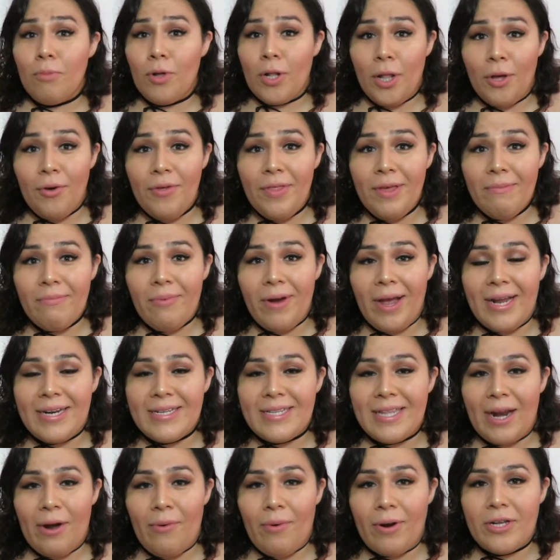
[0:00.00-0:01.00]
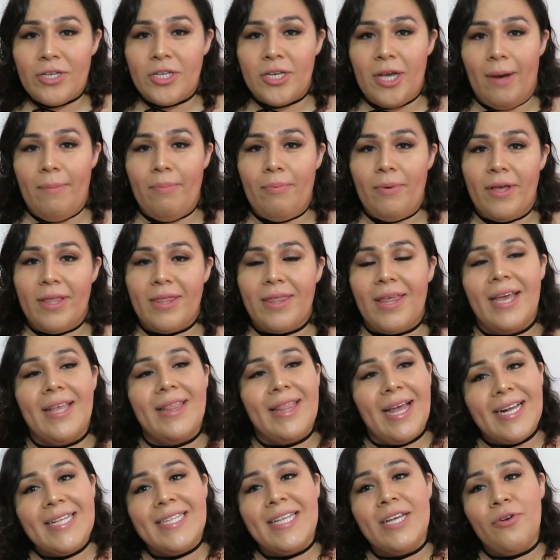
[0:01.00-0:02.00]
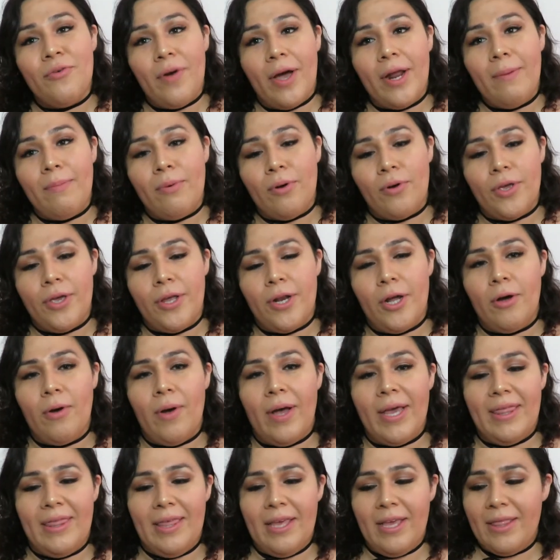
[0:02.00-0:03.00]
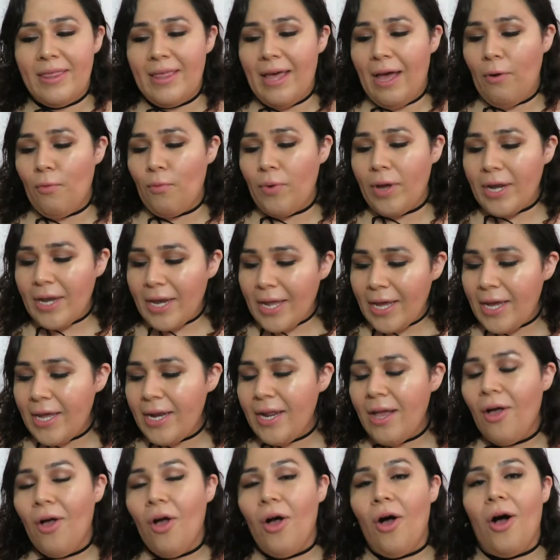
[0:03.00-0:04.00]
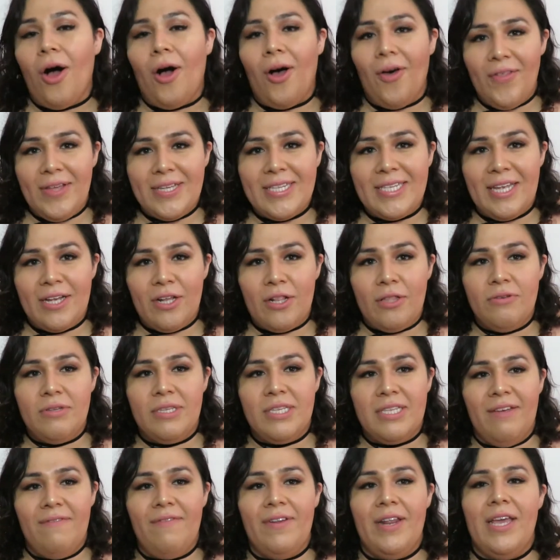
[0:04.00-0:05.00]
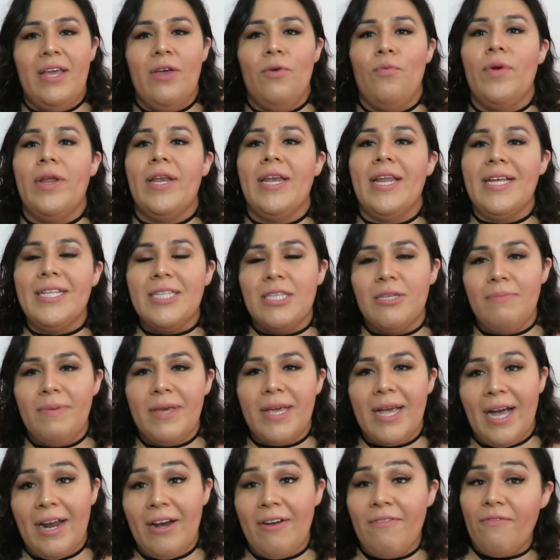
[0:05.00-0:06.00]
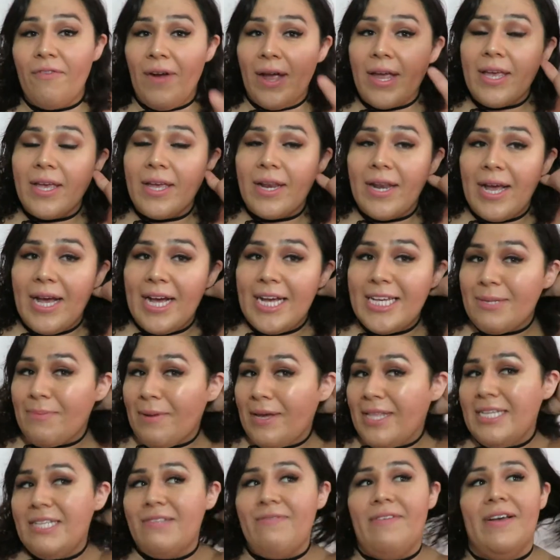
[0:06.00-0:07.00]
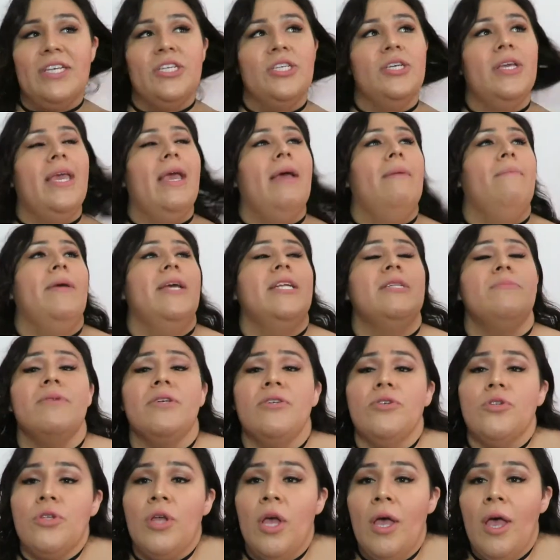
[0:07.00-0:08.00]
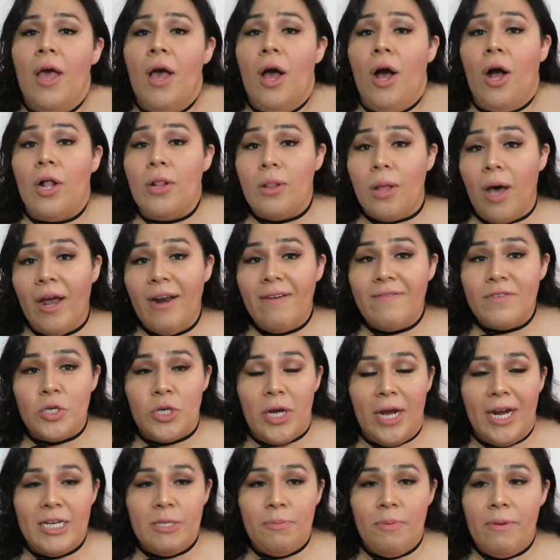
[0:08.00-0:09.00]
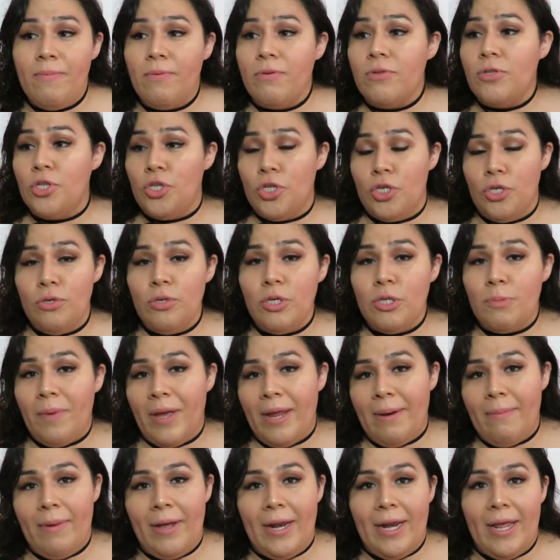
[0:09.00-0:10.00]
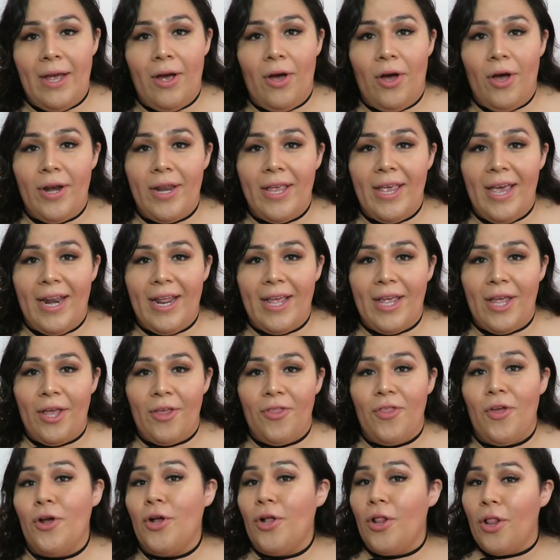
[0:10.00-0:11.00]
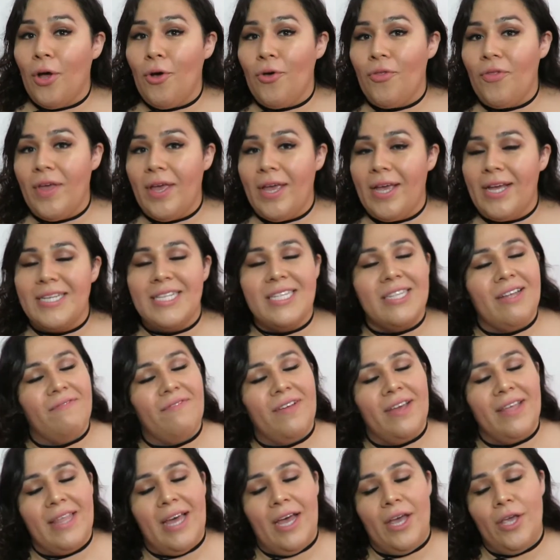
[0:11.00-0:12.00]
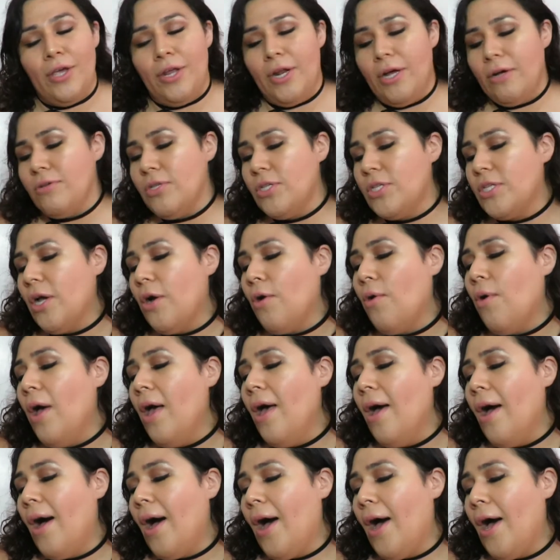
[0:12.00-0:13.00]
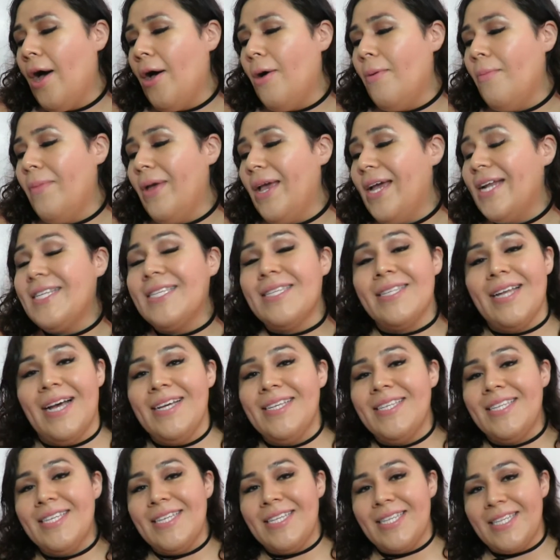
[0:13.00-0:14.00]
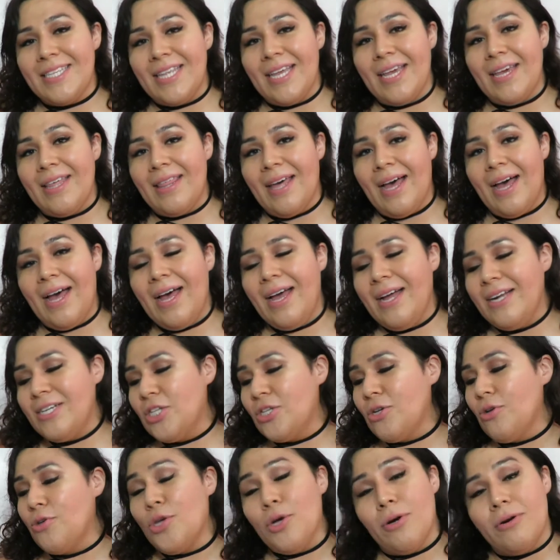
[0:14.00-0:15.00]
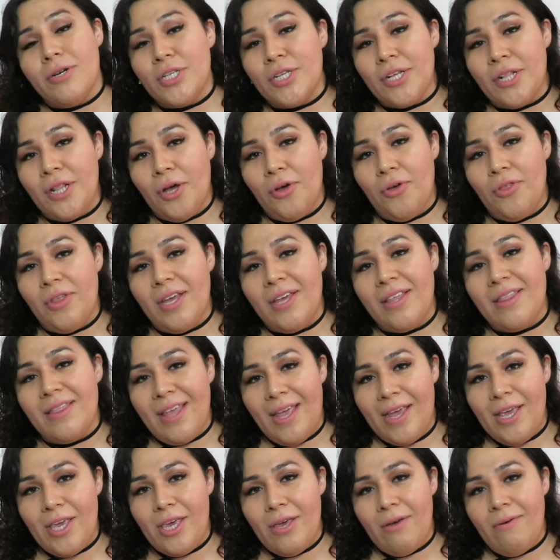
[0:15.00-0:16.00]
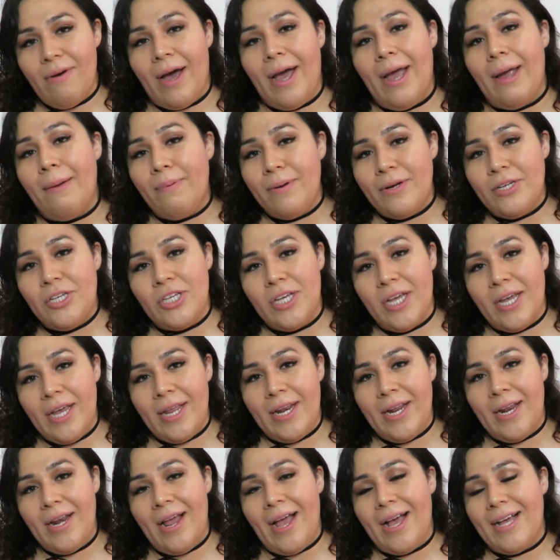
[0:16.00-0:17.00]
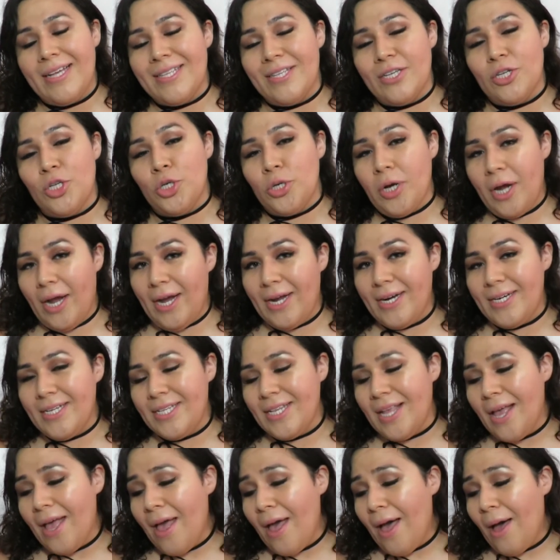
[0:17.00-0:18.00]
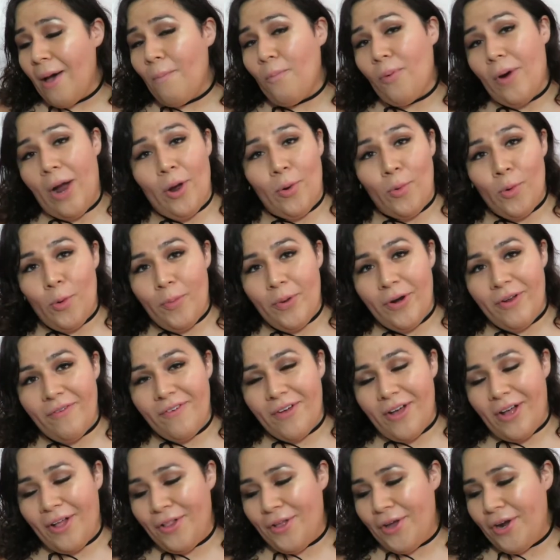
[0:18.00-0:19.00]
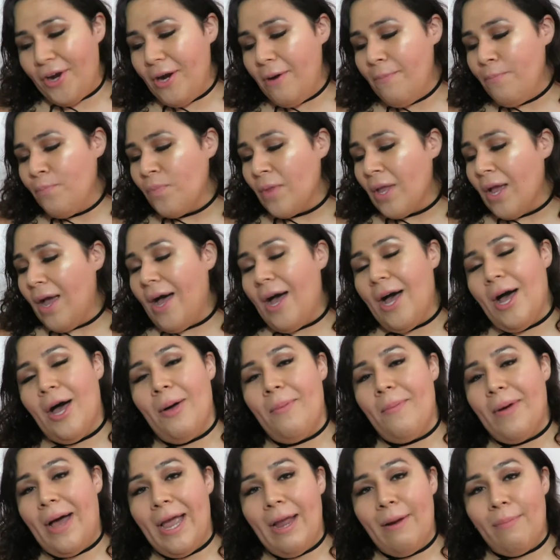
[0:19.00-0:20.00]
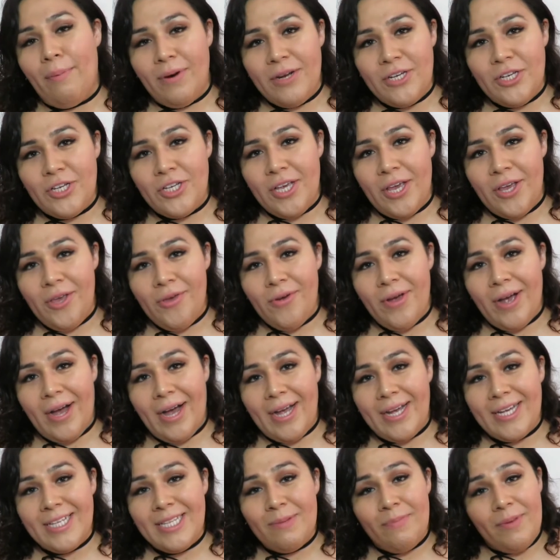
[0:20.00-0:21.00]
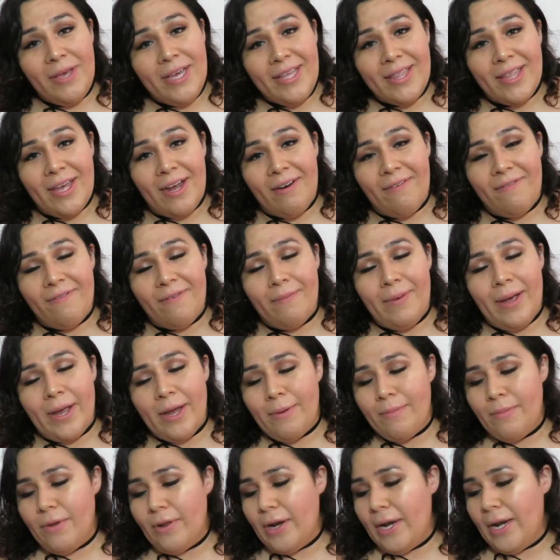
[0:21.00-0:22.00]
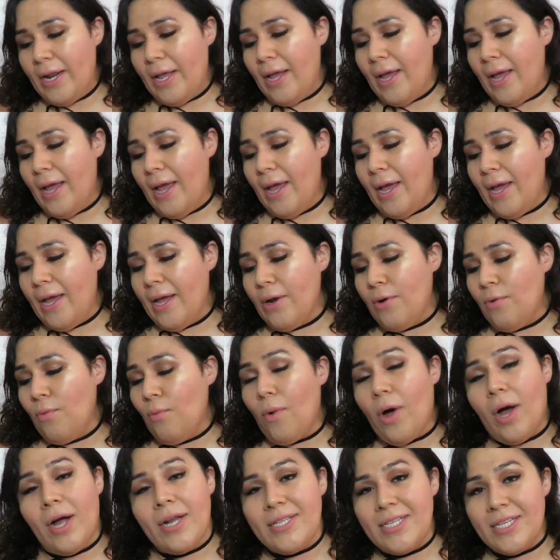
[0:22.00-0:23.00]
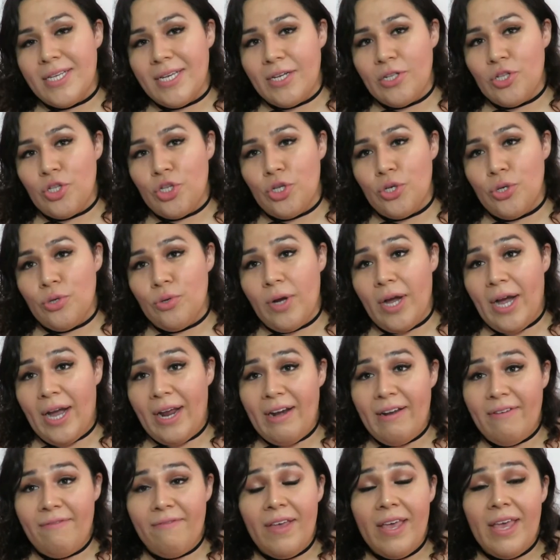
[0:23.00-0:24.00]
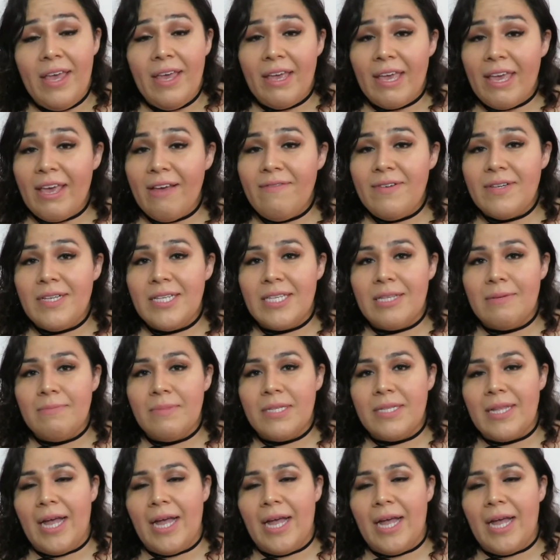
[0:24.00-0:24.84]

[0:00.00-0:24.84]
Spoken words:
clothing brands that I wanna shop with. Like, that's incredible, you know? I think that we need all this inclusivity. We need to be kind of recognized by these fashion campaigns, because a lot of trans people do spend money on getting their clothing and stuff like that, you know? So it's nice to see that. So Yours Clothing, thank you. I appreciate it as a trans brown woman of color. I appreciate you guys being there for my community and wanting to kind of give us some